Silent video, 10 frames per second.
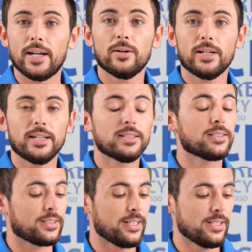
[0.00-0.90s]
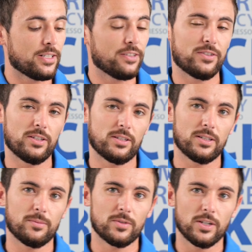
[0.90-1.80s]
nowadays, sensitive
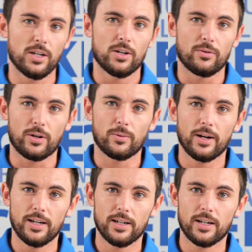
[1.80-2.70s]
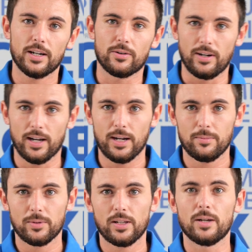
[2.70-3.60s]
systems require a
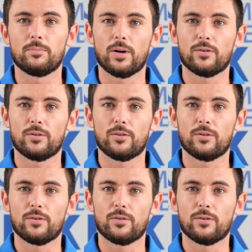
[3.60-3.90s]
reliable and